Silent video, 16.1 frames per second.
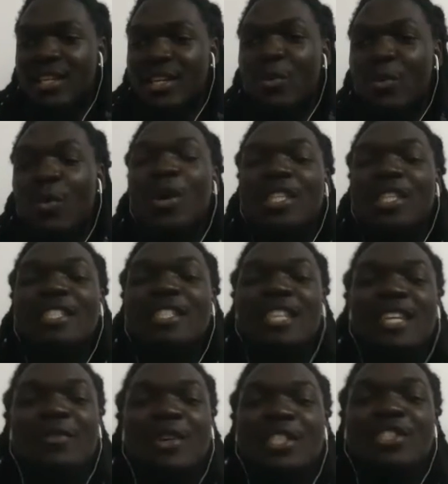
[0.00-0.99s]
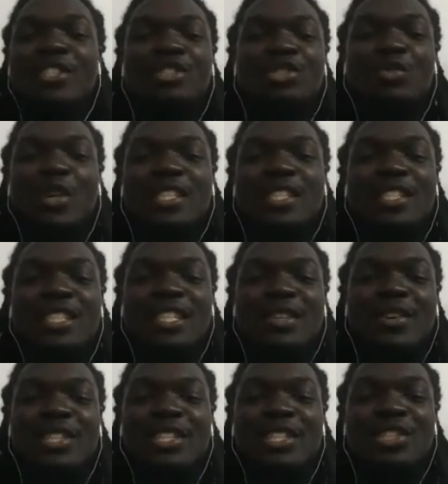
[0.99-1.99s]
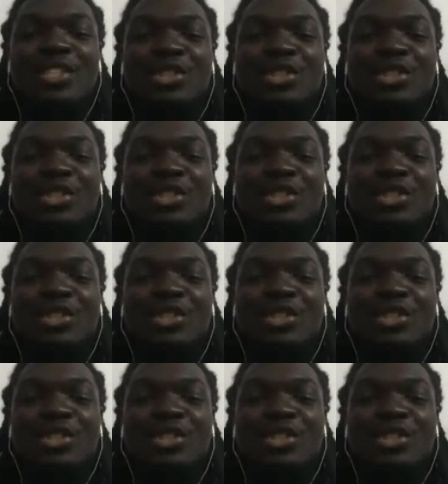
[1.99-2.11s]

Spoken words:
what is the